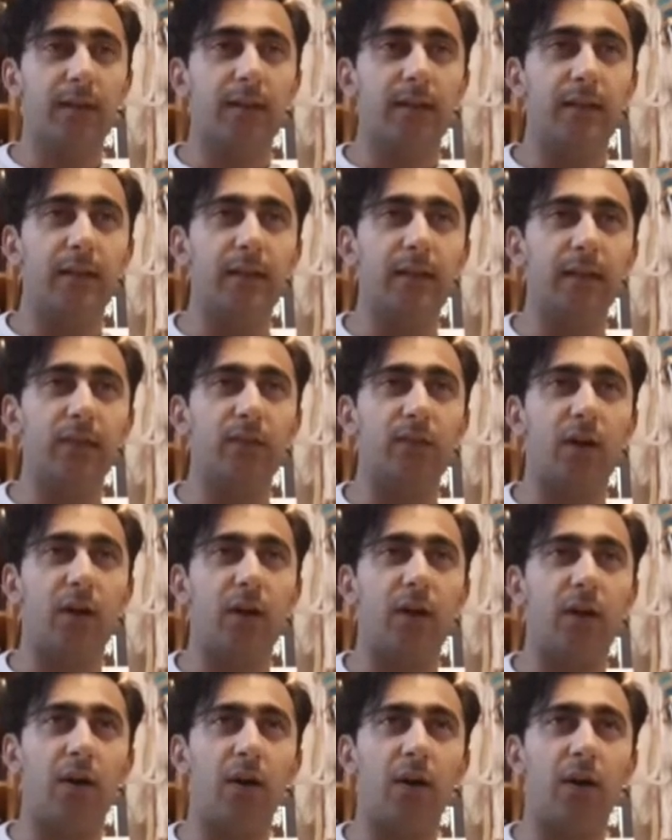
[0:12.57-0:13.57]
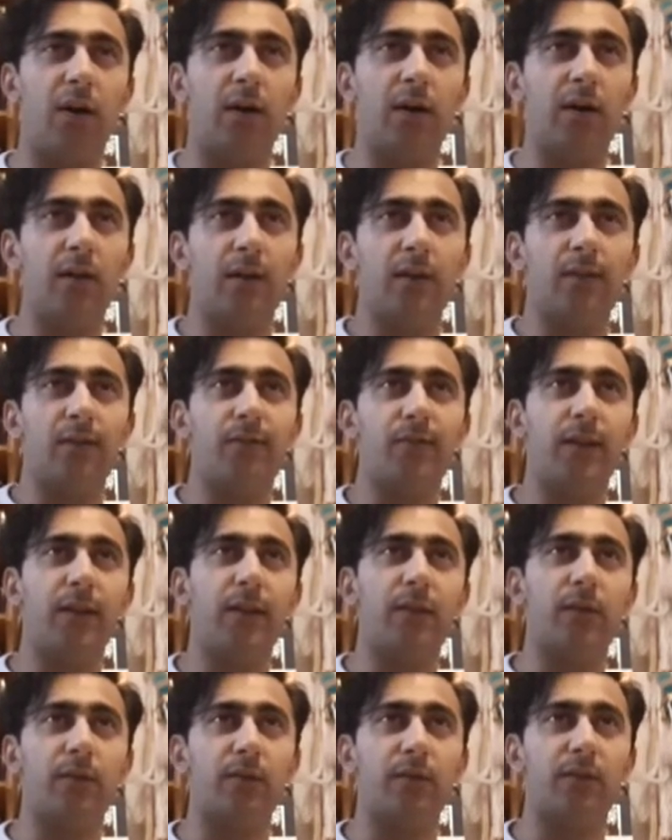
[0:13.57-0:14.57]
These are
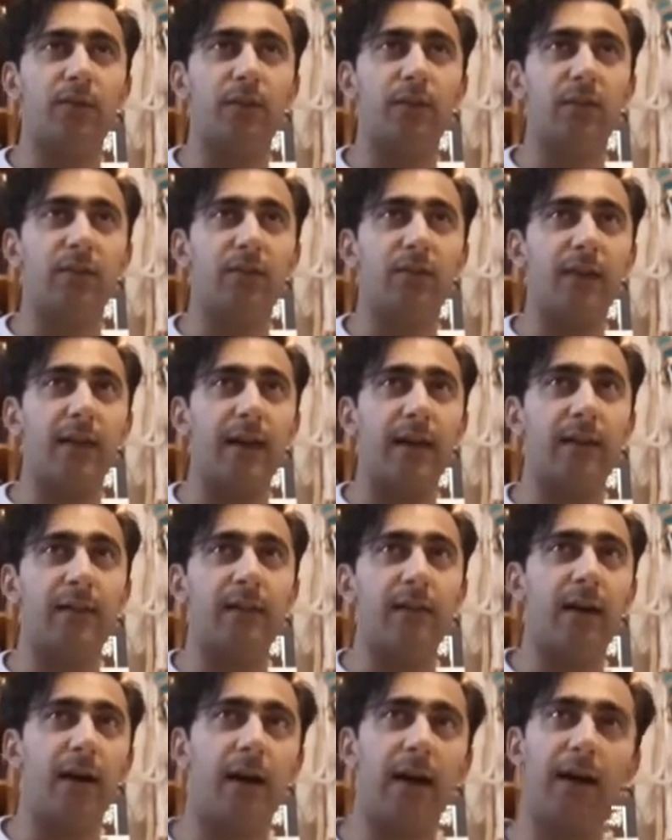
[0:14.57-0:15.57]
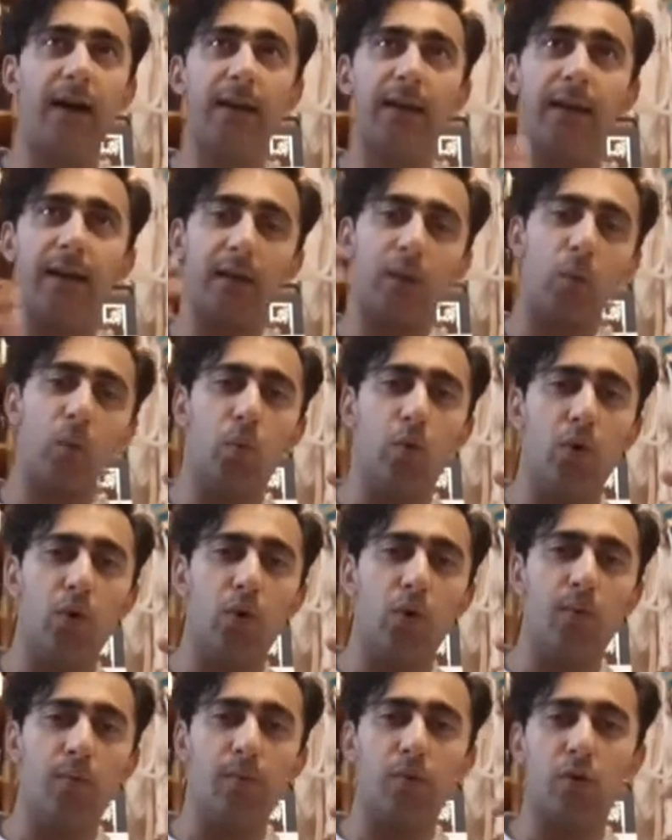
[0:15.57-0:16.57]
fragrances that I like:
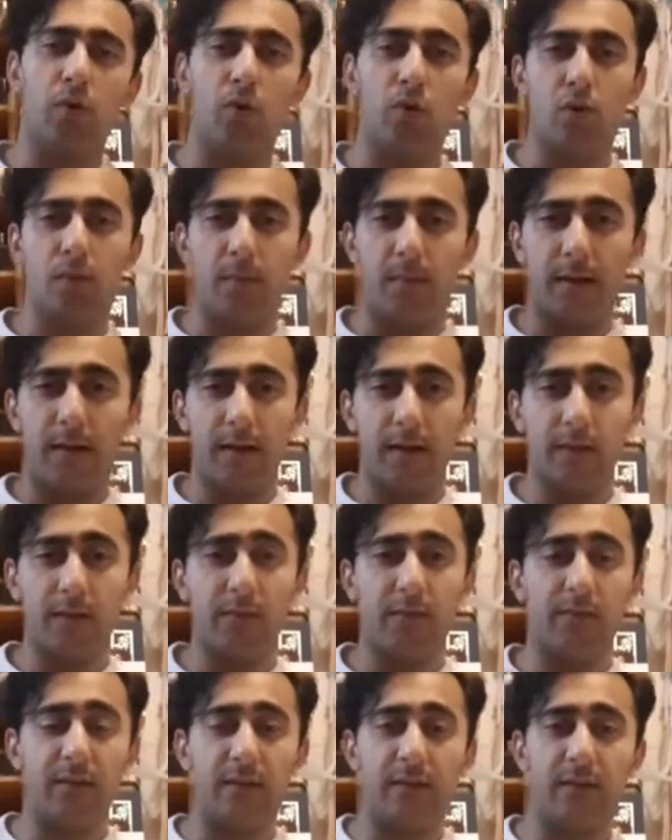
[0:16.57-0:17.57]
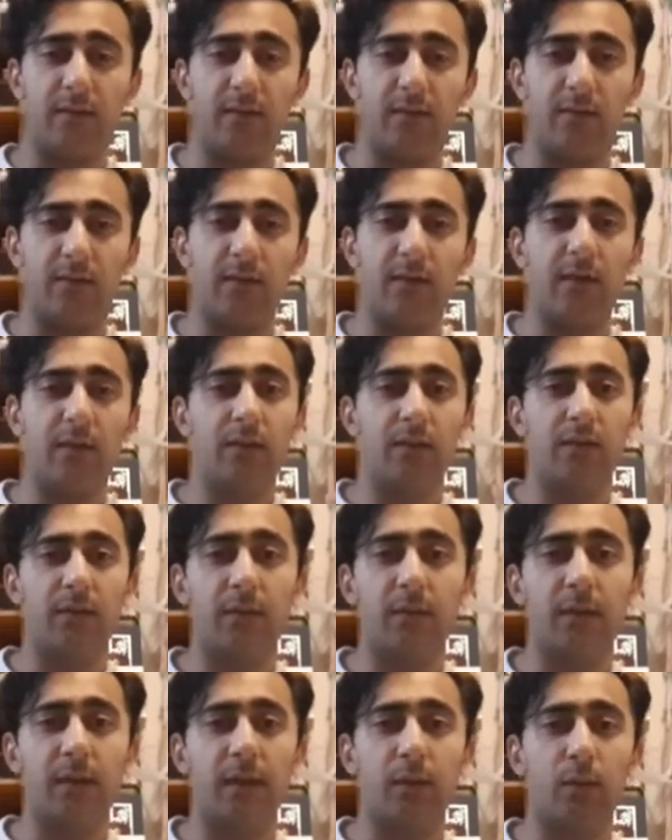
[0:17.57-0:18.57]
warm, gourmand scents,
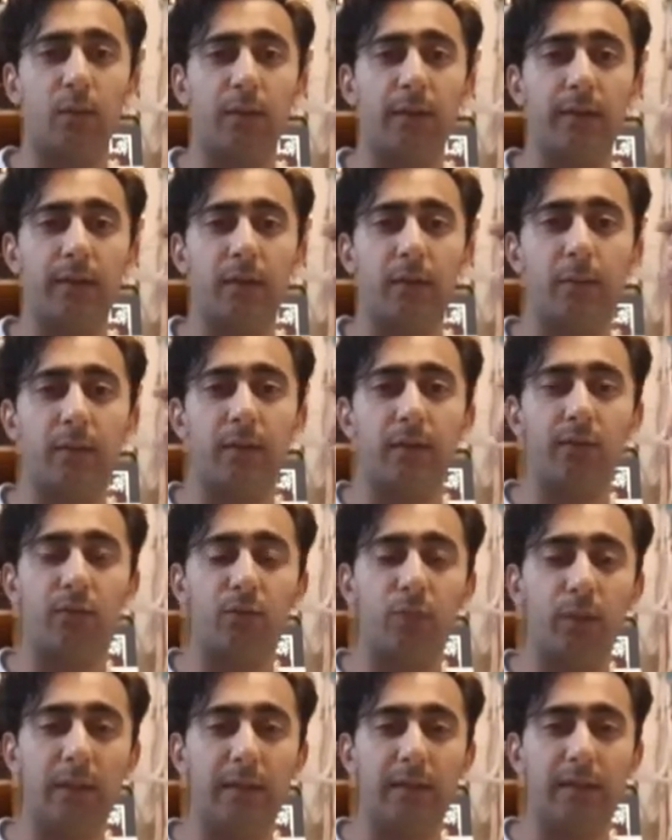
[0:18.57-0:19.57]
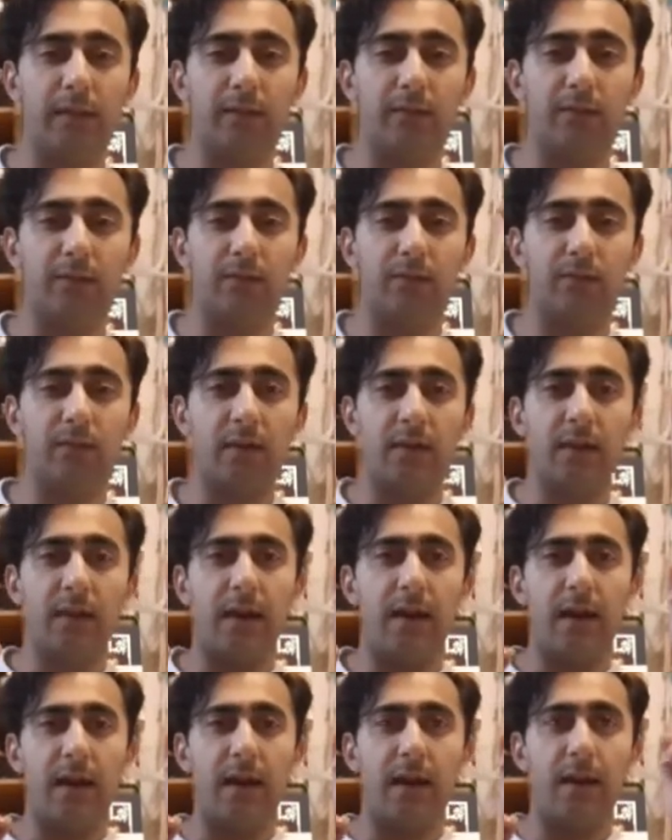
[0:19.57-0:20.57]
something with a little bit of sweetness,
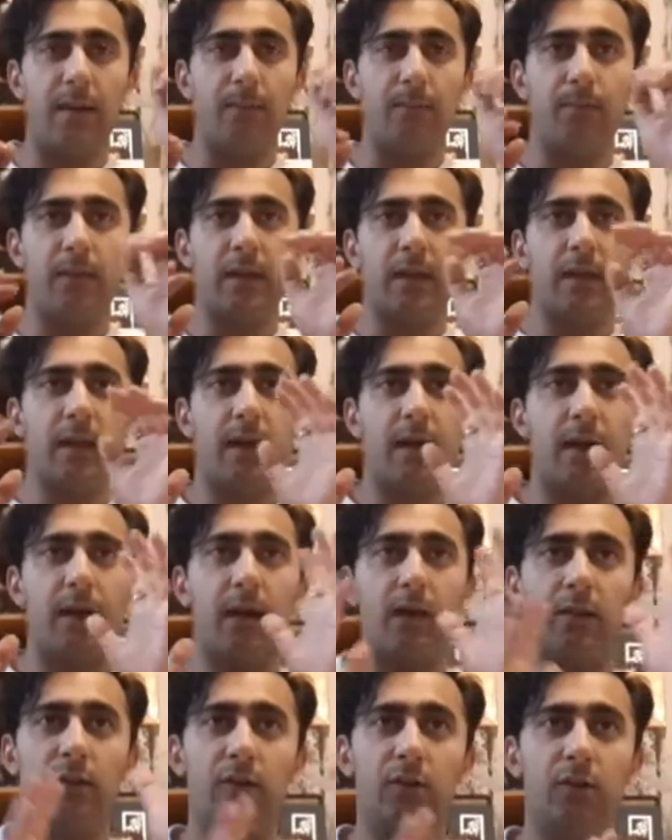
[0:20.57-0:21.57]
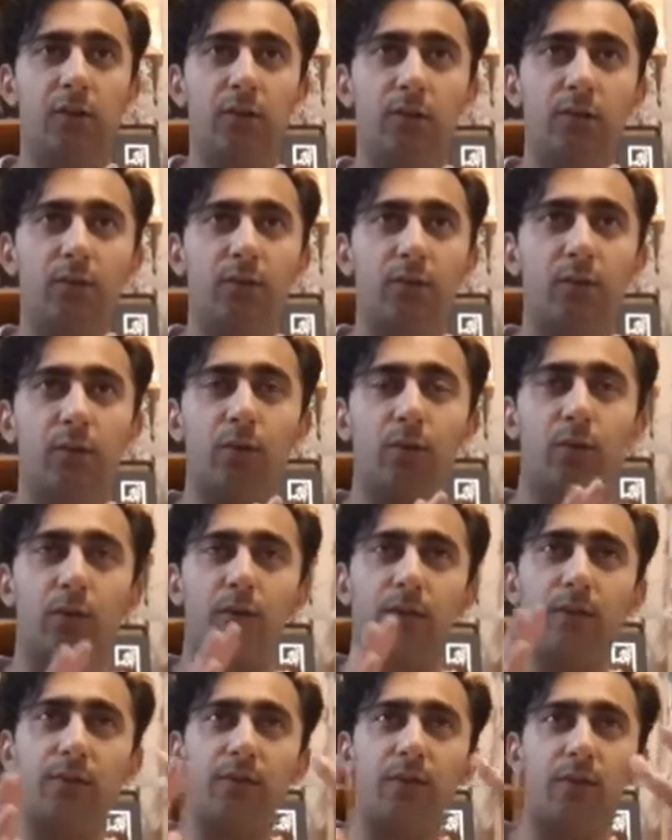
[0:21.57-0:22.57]
unusual,
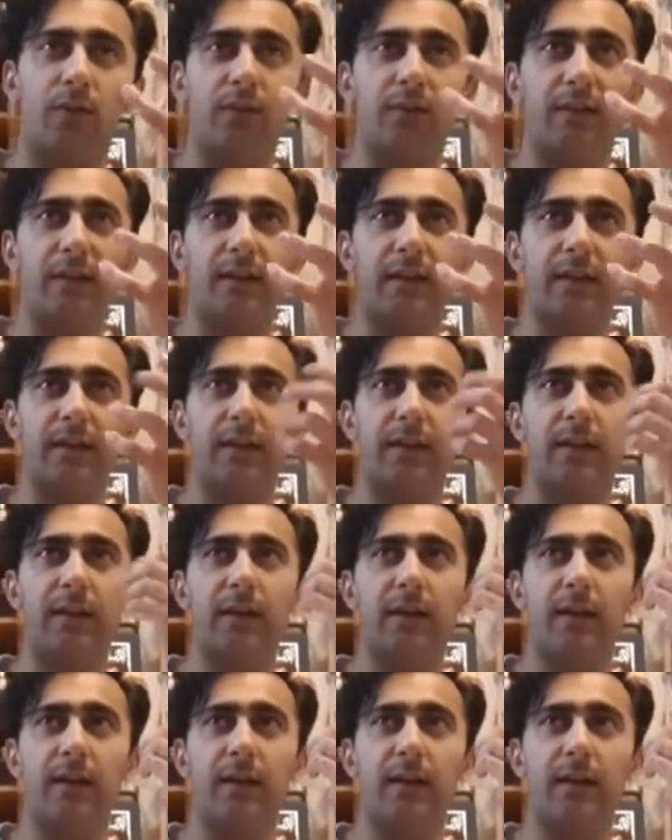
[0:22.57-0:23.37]
exotic,